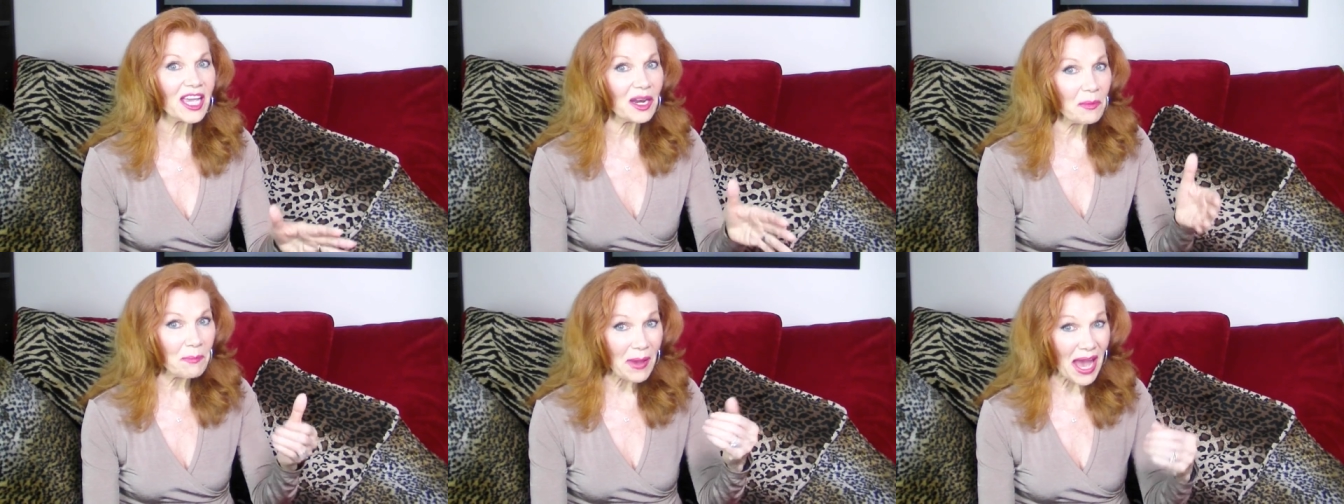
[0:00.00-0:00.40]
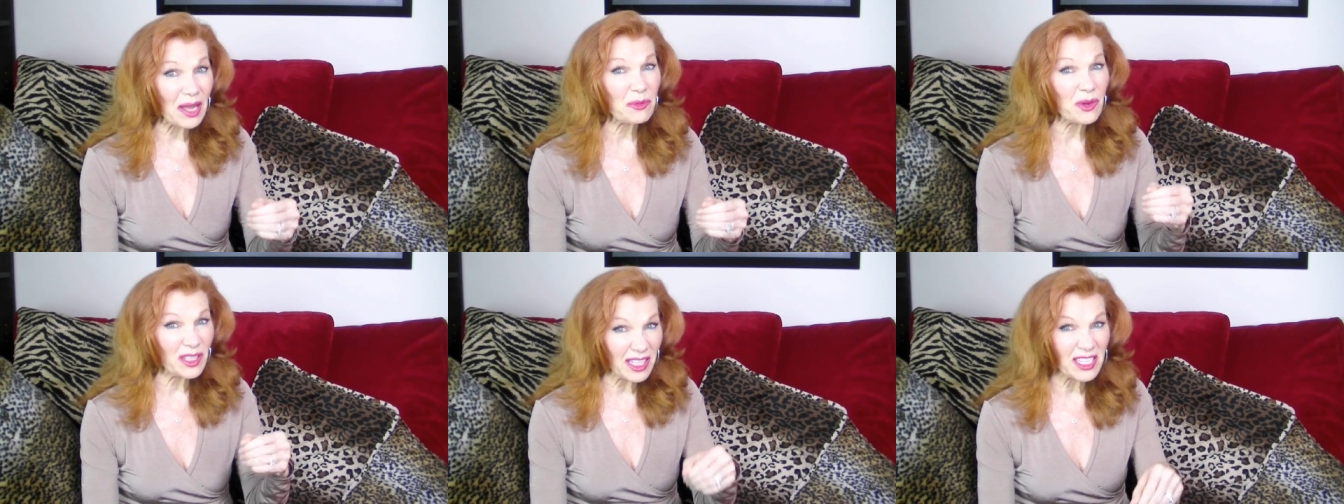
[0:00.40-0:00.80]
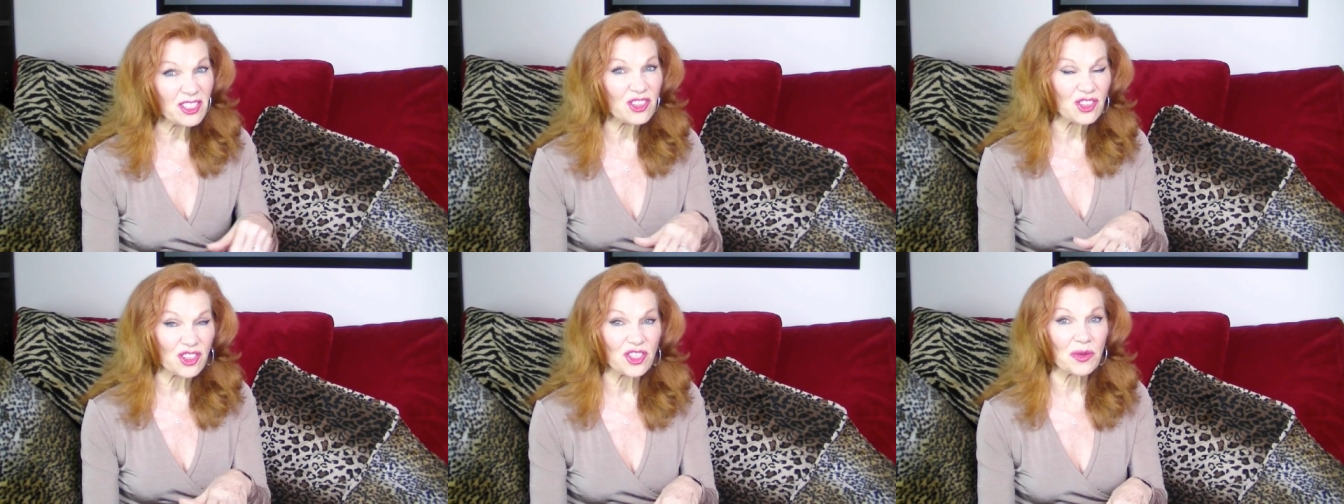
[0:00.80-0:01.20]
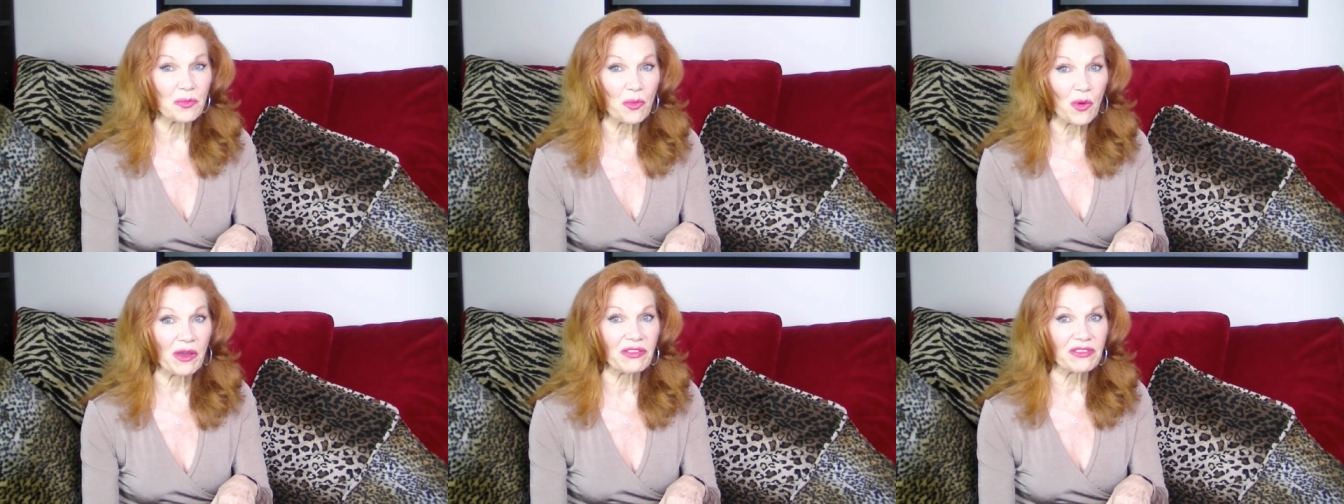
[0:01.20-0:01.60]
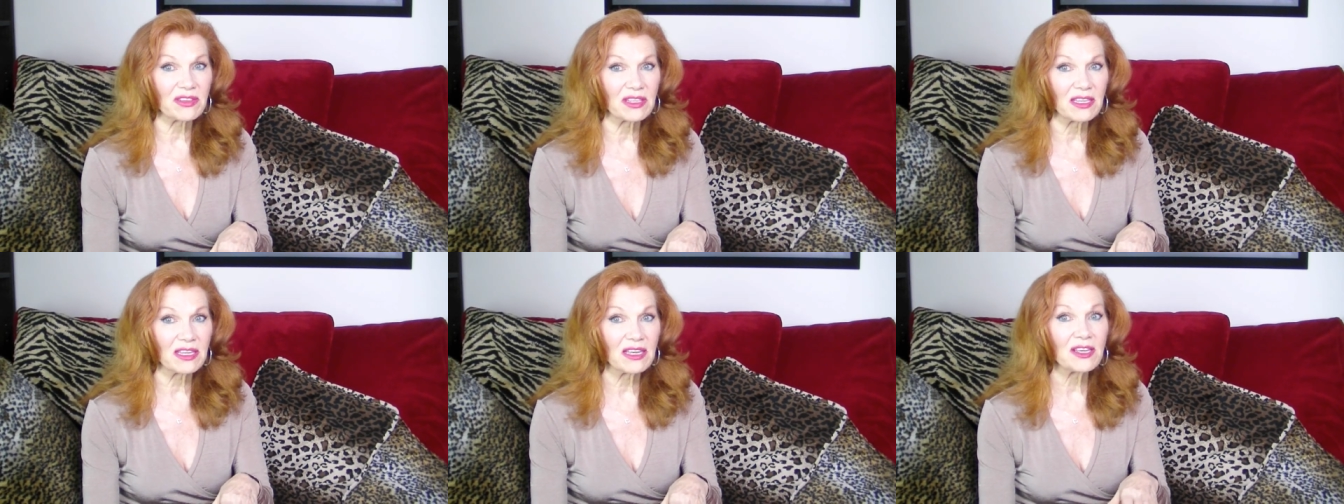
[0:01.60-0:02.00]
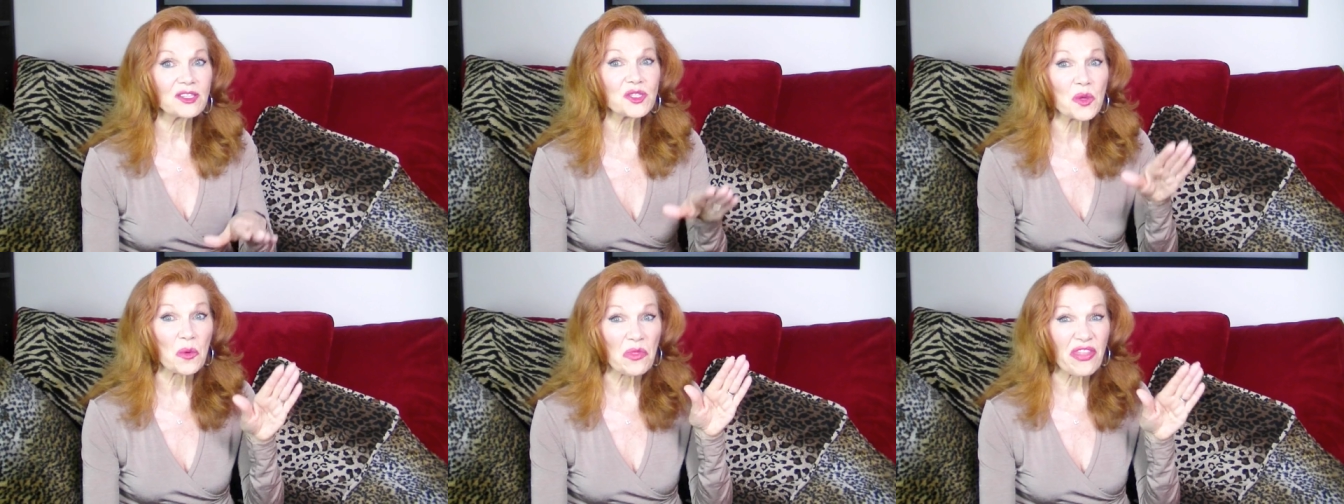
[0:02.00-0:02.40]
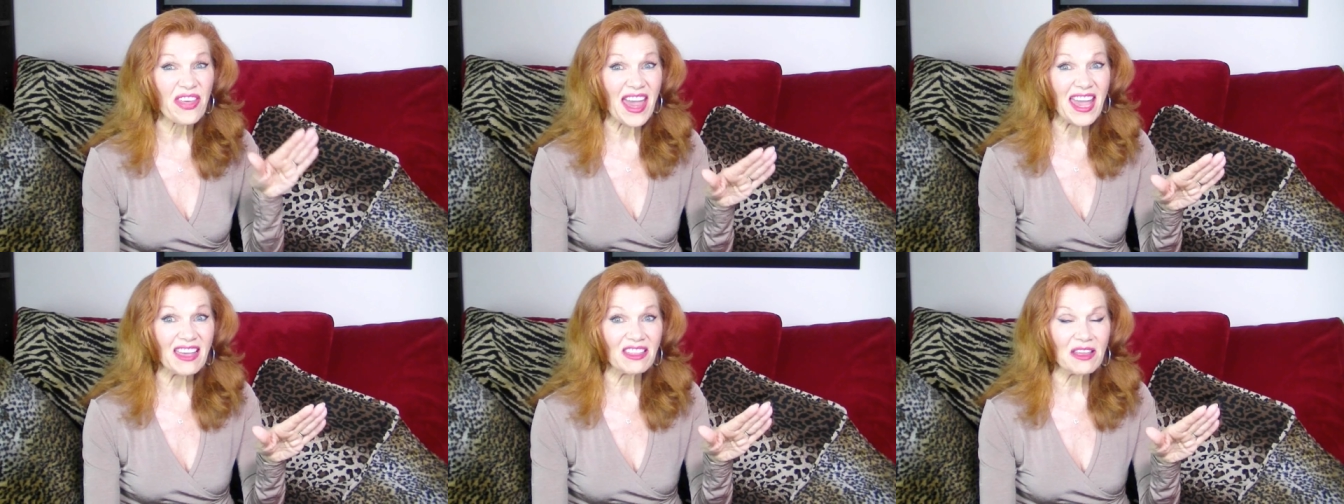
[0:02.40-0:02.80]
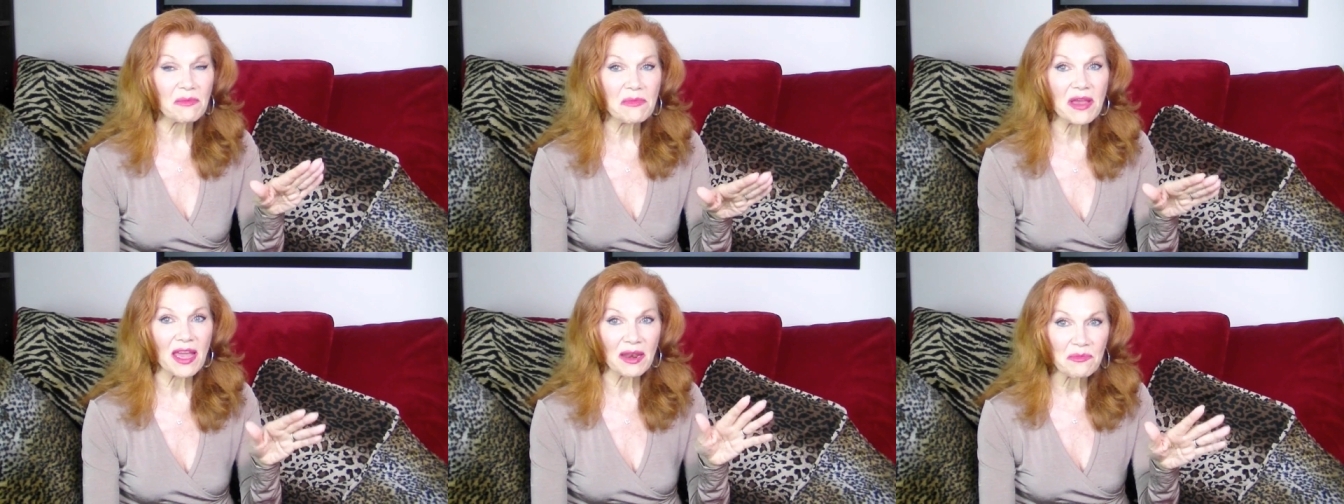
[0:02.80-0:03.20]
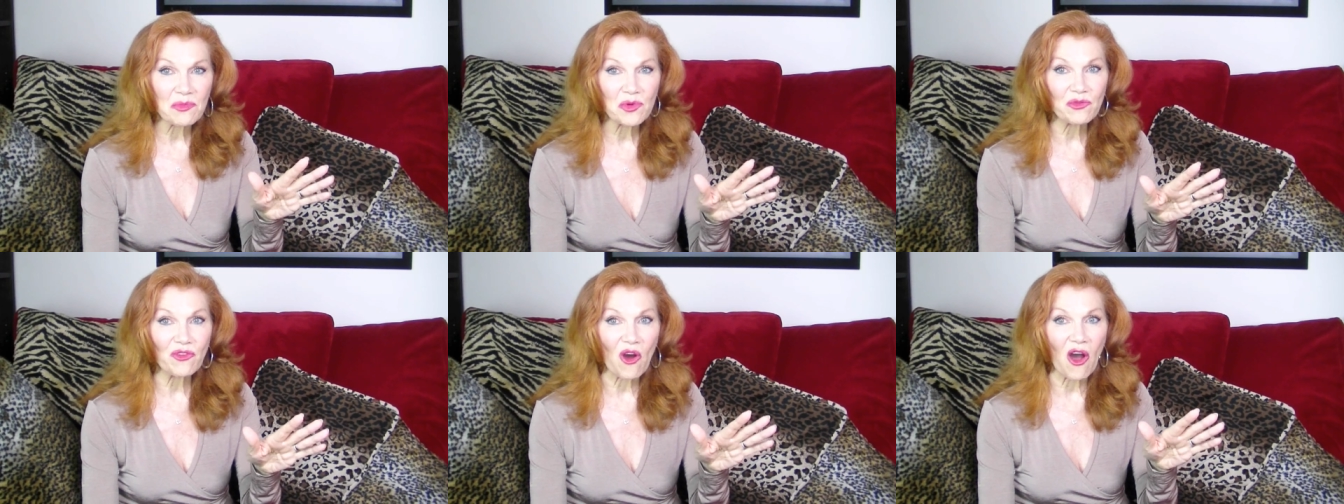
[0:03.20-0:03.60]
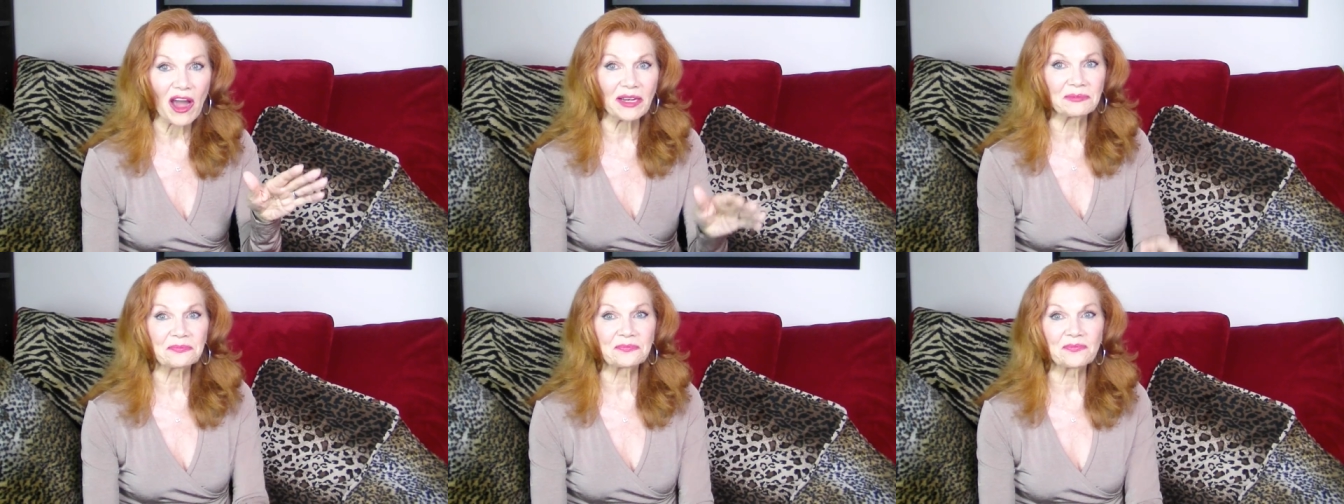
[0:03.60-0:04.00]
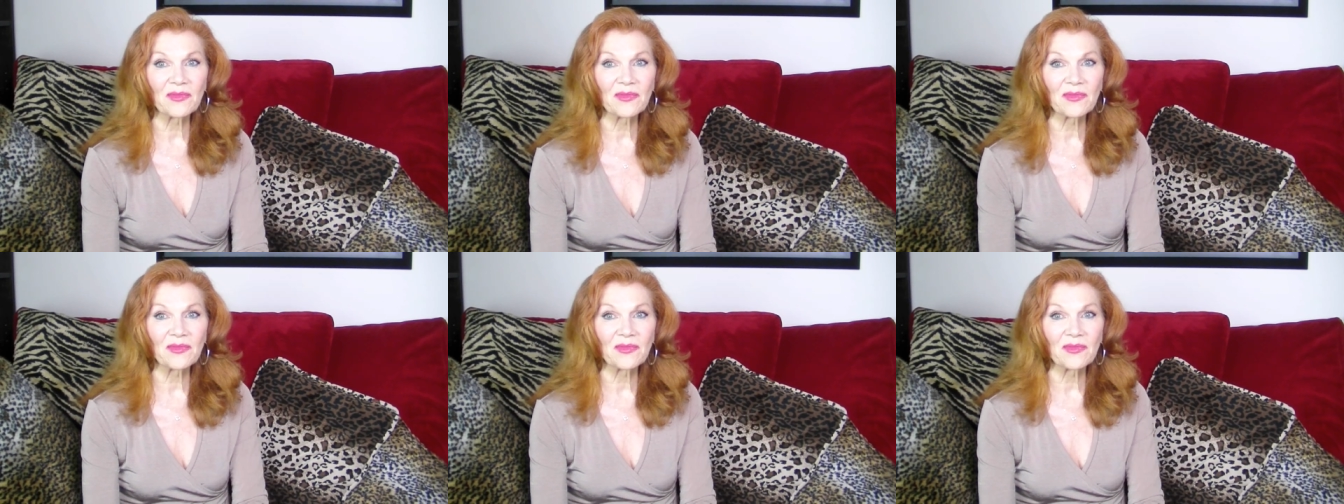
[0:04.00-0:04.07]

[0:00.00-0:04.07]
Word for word: in a bad relationship with. So thank them and move on.